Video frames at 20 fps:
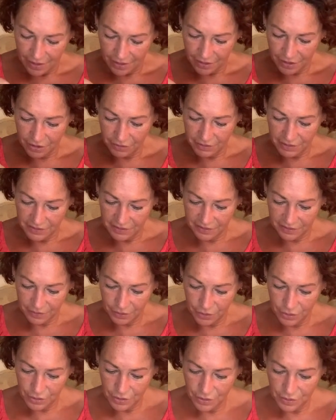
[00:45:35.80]
Corinne says,
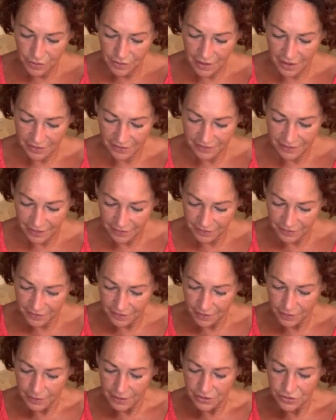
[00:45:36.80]
ooh, that sounds
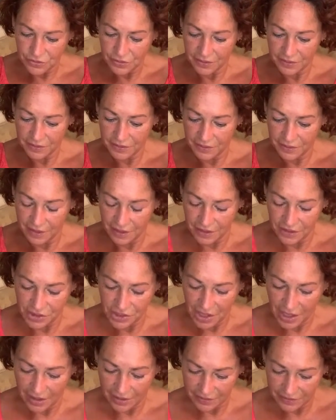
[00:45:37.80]
so interesting,
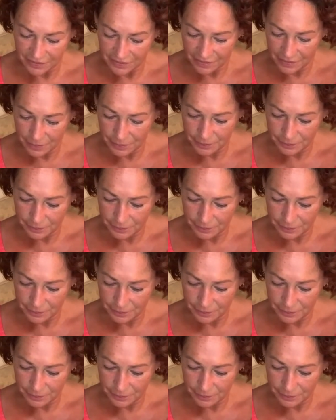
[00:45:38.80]
Jax.